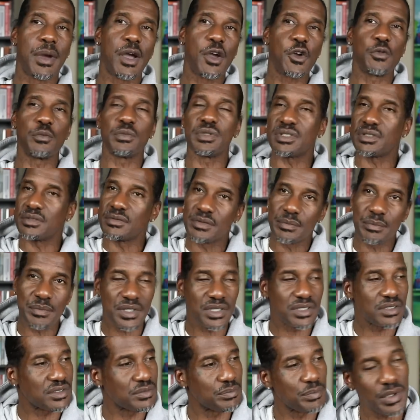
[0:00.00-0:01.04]
My homies, them
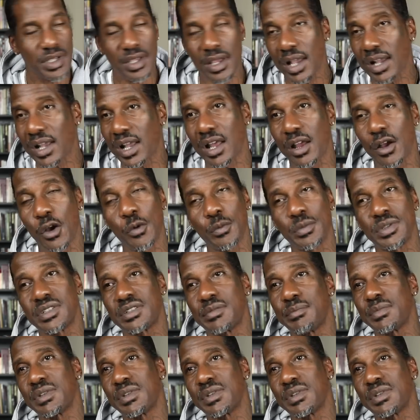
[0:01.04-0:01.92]
niggas, man, I got homies,